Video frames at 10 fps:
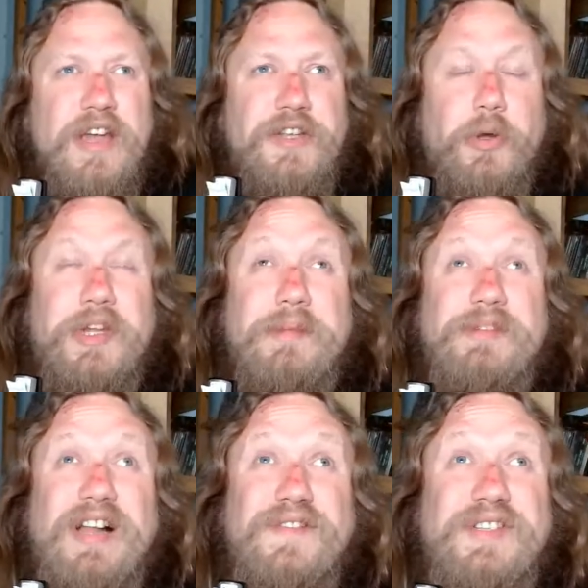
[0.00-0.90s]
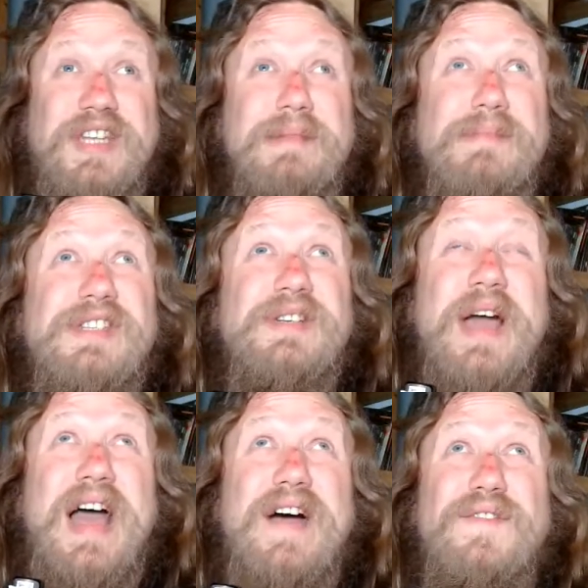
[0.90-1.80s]
Tolkien himself seems to
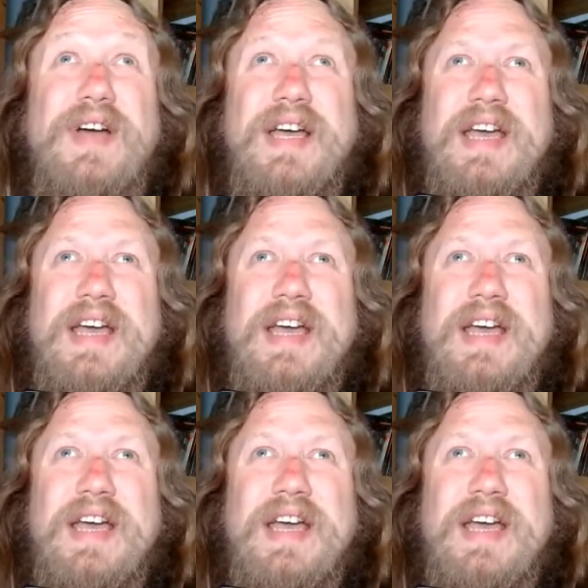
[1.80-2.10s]
have